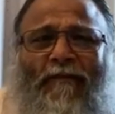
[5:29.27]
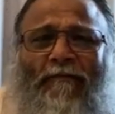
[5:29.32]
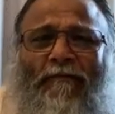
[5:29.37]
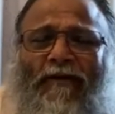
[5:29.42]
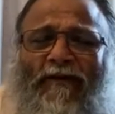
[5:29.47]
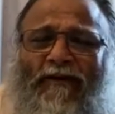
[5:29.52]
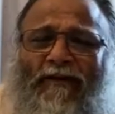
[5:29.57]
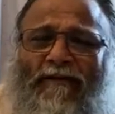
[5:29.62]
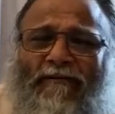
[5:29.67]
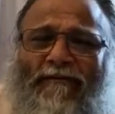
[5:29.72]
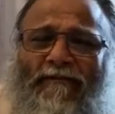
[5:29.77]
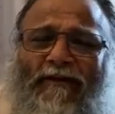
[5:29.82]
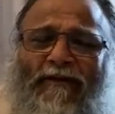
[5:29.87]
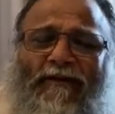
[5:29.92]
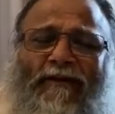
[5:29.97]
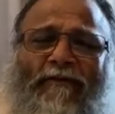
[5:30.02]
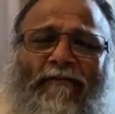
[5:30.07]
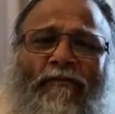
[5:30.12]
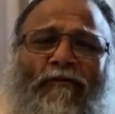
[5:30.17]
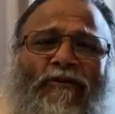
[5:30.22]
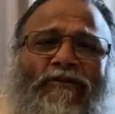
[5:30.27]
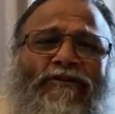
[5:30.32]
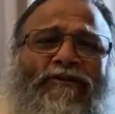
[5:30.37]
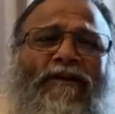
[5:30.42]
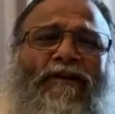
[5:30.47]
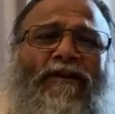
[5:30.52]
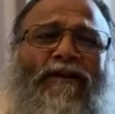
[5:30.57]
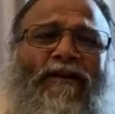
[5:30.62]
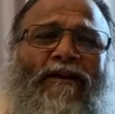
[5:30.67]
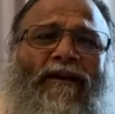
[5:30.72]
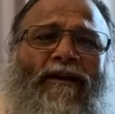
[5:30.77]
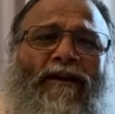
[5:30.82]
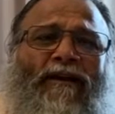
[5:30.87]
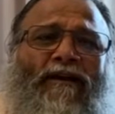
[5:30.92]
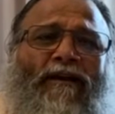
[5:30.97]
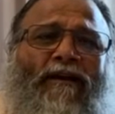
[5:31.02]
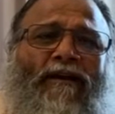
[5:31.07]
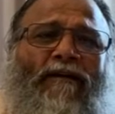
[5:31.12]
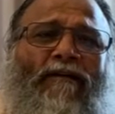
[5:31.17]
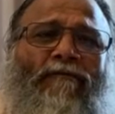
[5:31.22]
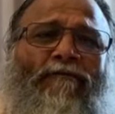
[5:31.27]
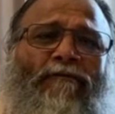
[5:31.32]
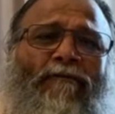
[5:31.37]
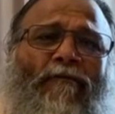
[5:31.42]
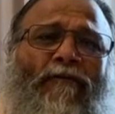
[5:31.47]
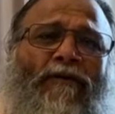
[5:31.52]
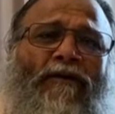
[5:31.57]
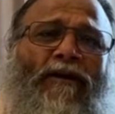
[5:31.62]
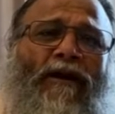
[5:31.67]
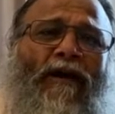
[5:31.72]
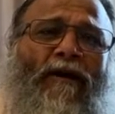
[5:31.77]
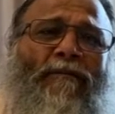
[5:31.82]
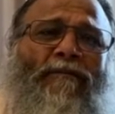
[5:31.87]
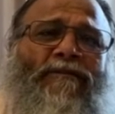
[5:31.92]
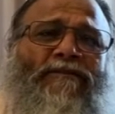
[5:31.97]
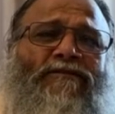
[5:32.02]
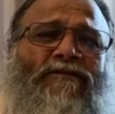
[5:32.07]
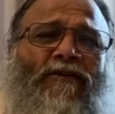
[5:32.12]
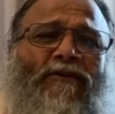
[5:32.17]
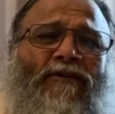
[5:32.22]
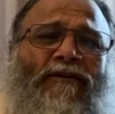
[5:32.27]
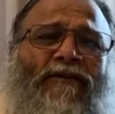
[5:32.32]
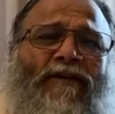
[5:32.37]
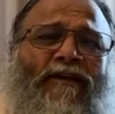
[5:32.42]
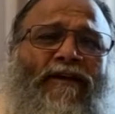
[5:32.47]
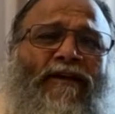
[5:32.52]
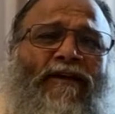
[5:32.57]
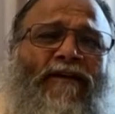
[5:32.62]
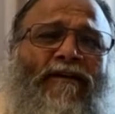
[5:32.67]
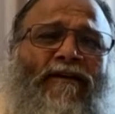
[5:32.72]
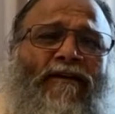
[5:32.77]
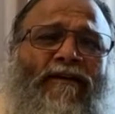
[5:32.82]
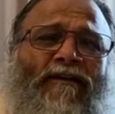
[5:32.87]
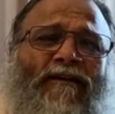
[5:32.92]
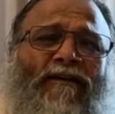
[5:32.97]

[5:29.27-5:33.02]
But if the devotion and love for Ram is not there,